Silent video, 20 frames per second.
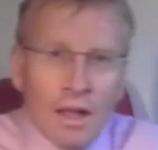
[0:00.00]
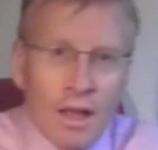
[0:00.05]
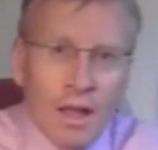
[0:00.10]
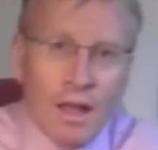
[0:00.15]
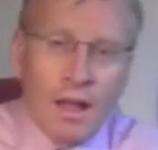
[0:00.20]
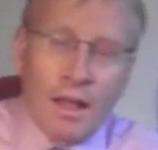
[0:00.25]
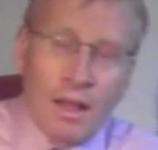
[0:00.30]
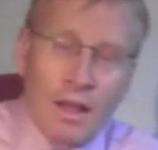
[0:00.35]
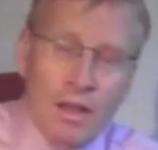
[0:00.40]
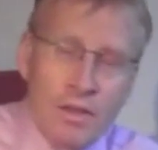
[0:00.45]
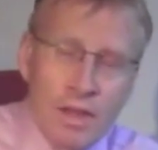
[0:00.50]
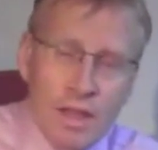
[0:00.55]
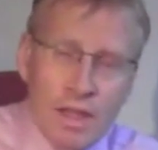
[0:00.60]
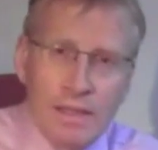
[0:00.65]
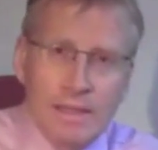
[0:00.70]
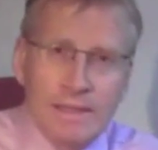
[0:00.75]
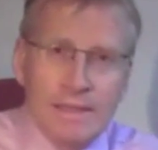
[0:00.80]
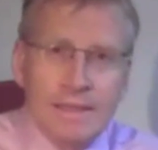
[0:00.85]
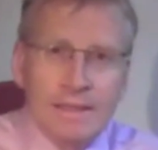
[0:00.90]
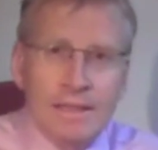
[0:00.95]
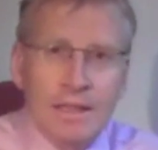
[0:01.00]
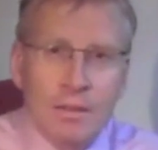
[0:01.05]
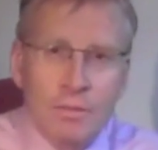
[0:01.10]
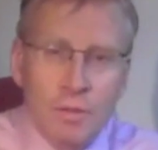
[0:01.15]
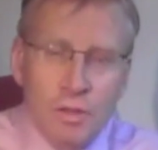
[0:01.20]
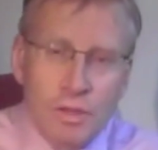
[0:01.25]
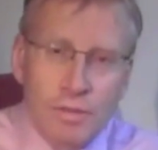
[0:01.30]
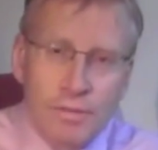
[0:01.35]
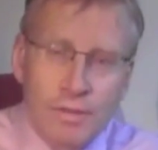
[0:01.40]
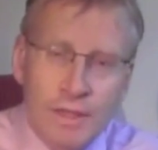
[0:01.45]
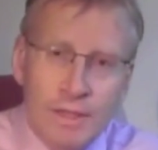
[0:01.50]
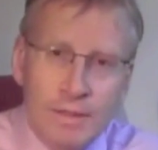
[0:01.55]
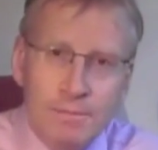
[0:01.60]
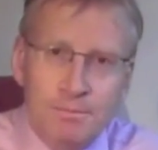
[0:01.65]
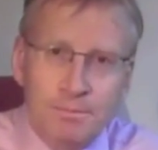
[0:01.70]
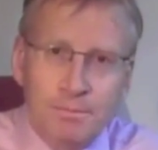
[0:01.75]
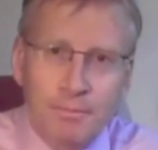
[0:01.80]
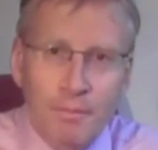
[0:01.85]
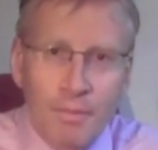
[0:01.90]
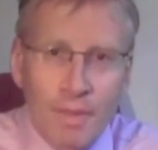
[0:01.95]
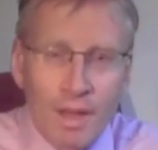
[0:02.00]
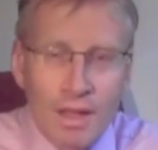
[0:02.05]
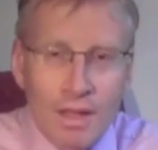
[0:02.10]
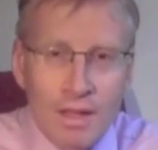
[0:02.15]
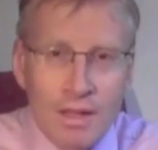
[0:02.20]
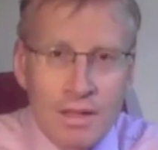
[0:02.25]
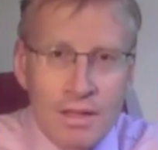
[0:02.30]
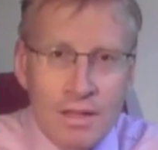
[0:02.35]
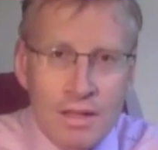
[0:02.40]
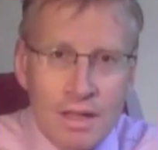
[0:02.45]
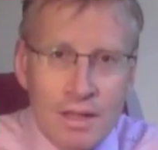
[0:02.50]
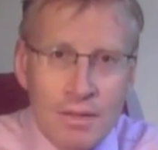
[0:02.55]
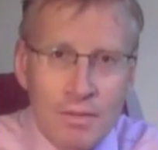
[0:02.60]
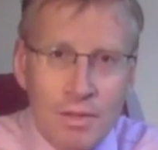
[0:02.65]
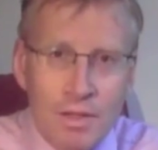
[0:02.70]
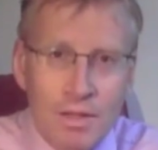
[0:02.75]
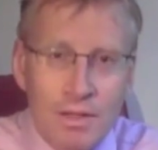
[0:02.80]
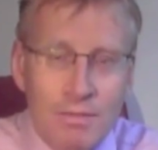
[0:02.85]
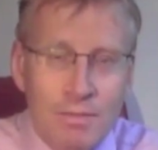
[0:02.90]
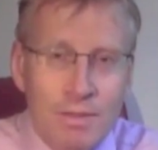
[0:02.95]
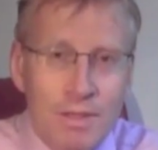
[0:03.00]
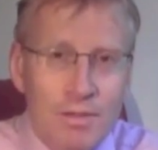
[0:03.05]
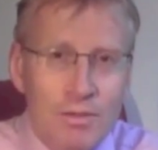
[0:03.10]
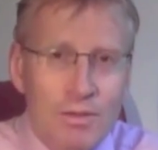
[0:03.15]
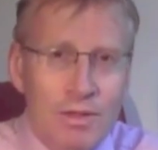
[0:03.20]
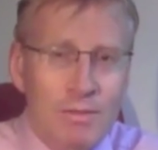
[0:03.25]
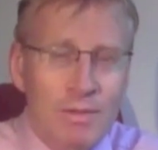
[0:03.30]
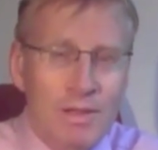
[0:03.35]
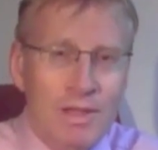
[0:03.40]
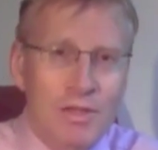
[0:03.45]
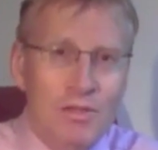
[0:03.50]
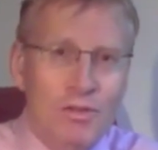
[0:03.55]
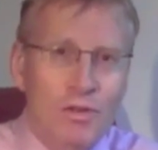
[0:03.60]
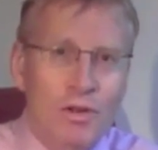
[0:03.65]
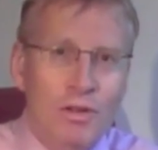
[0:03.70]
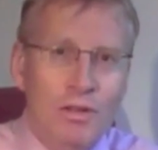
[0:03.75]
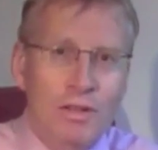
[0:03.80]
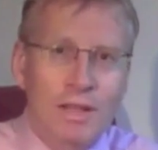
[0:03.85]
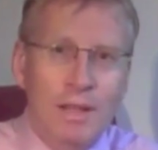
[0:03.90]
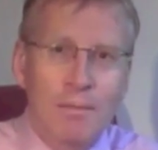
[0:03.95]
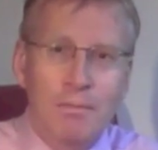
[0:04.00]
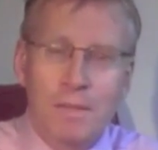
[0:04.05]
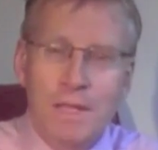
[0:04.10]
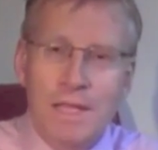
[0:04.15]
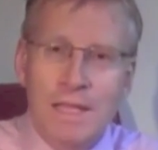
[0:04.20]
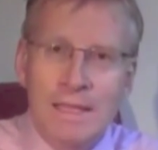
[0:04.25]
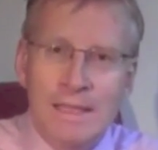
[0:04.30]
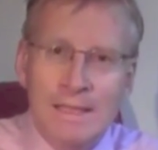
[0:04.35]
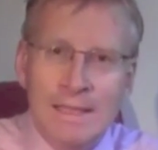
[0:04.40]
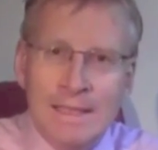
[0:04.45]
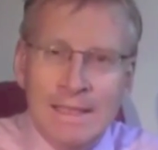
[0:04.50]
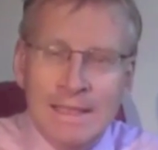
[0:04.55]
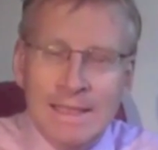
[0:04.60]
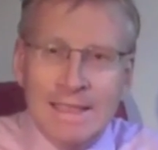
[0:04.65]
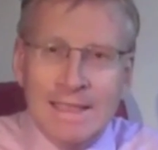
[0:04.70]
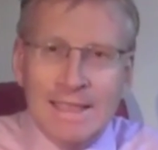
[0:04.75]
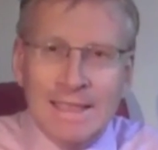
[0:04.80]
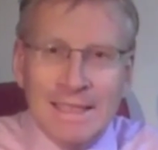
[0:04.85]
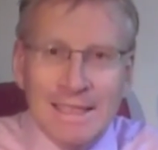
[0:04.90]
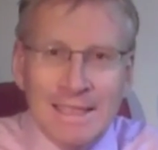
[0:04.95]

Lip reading: Hello there, I'm Dr. Phil. Today we're going to be talking about scrotal lumps.